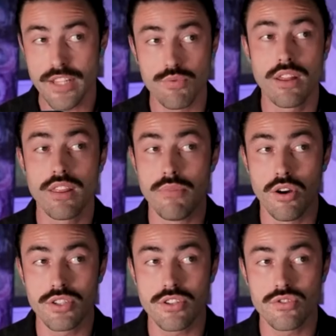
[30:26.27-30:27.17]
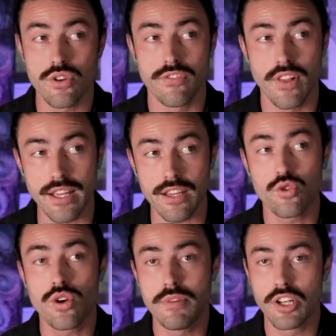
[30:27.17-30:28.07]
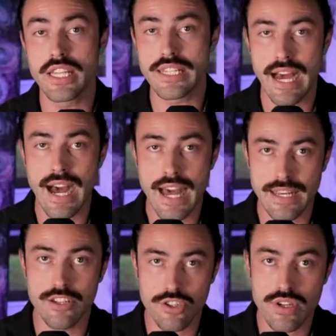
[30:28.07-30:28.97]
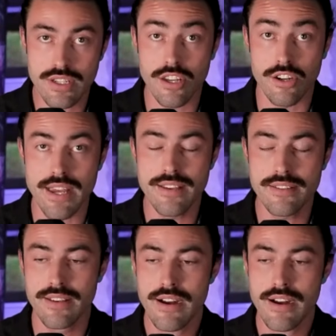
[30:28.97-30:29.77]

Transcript: It's one of the most sort of like criminally tied industries there is.